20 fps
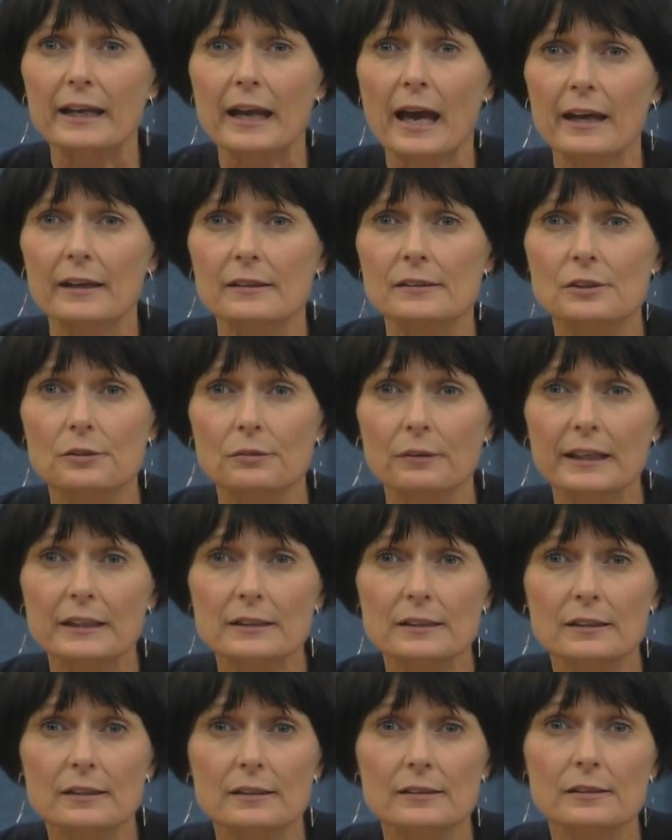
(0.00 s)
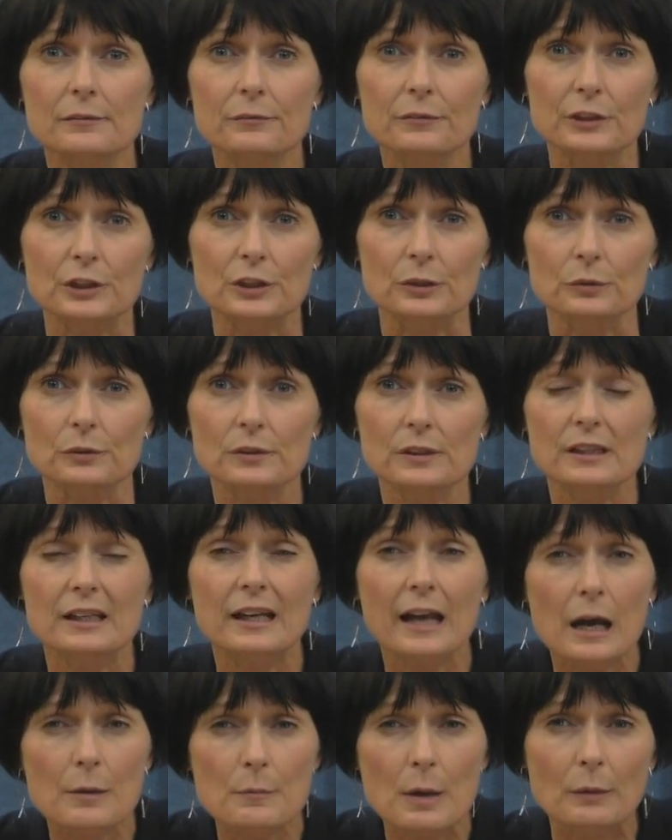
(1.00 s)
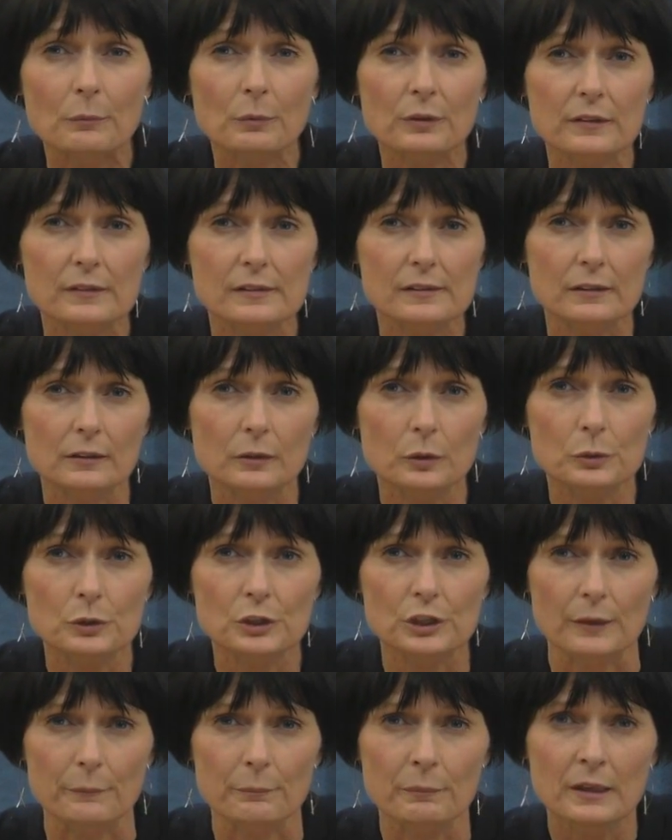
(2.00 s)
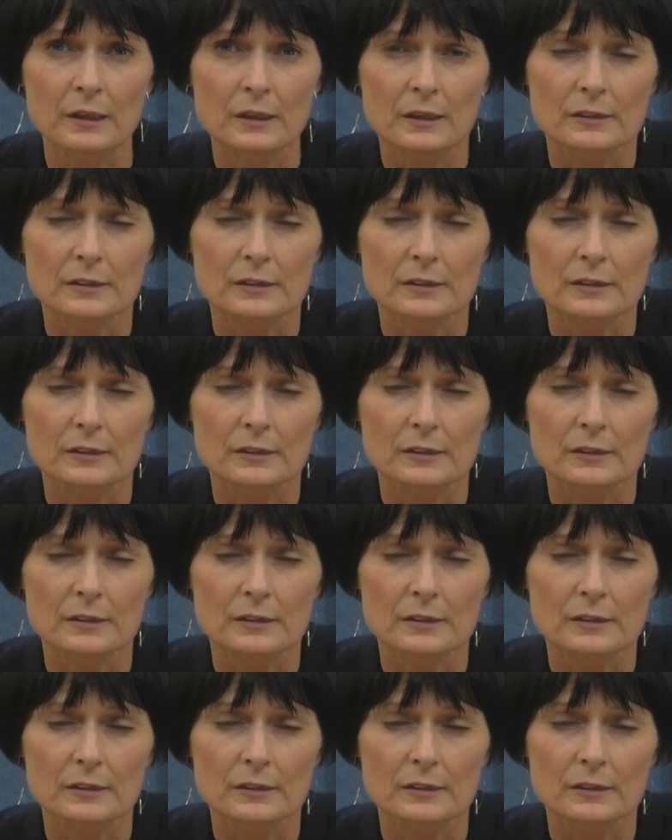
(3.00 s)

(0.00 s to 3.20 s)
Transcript: has directed his officials to come up with a solution